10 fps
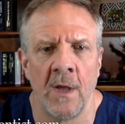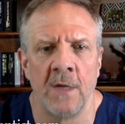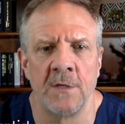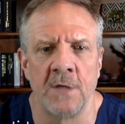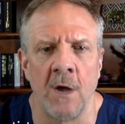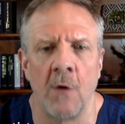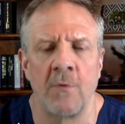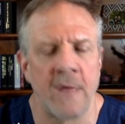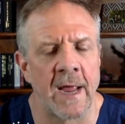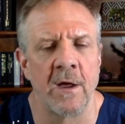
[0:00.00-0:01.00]

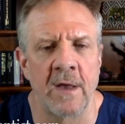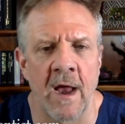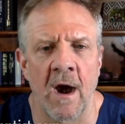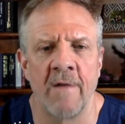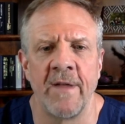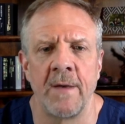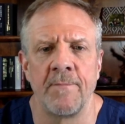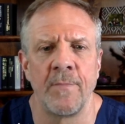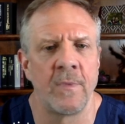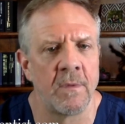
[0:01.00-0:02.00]
So take good care of
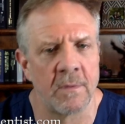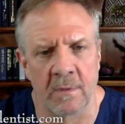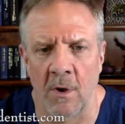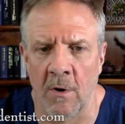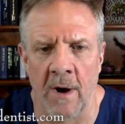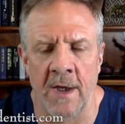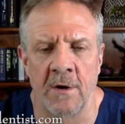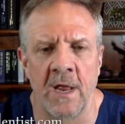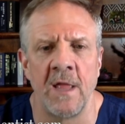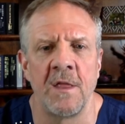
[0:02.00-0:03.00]
it. Don't grind
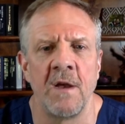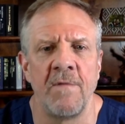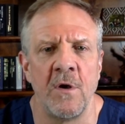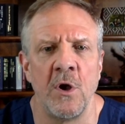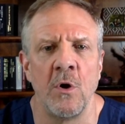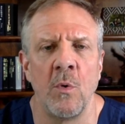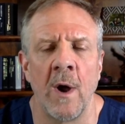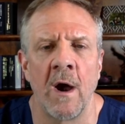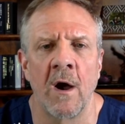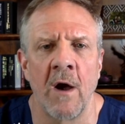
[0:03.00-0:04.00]
your teeth. And if you do,
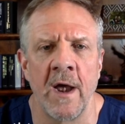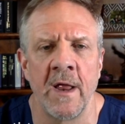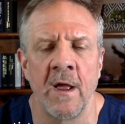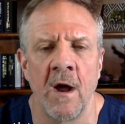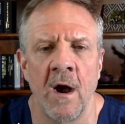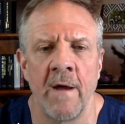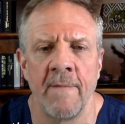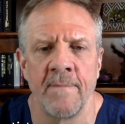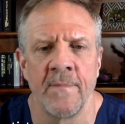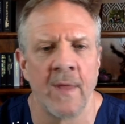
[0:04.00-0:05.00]
wear a grinding guard,
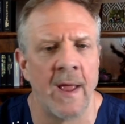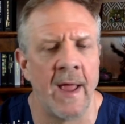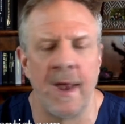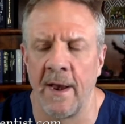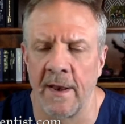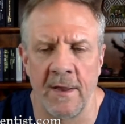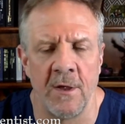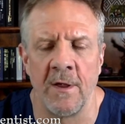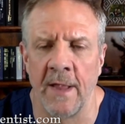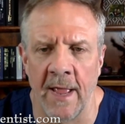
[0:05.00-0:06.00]
and
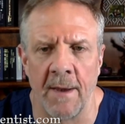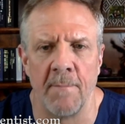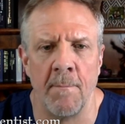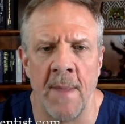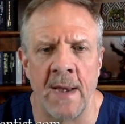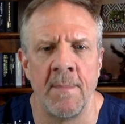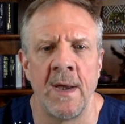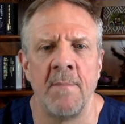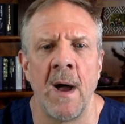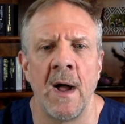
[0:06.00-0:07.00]
you can get many,
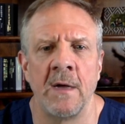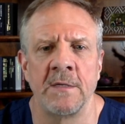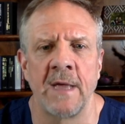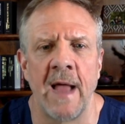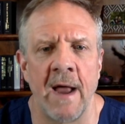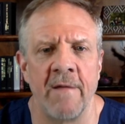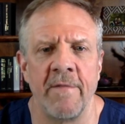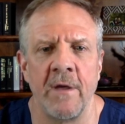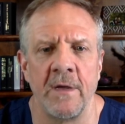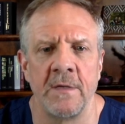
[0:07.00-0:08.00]
many miles out of
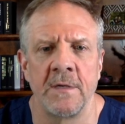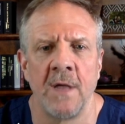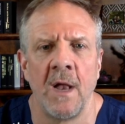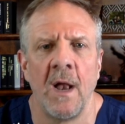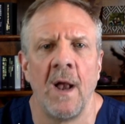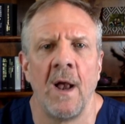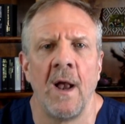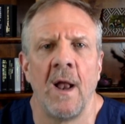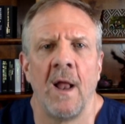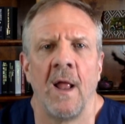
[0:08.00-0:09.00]
these.
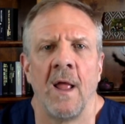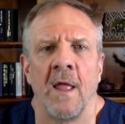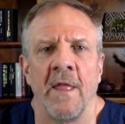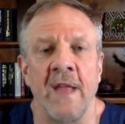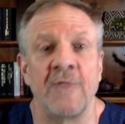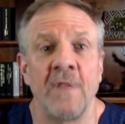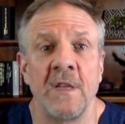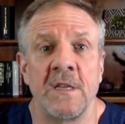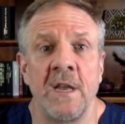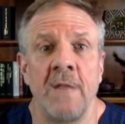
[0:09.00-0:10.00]
Thanks for
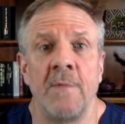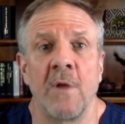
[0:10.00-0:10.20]
listening.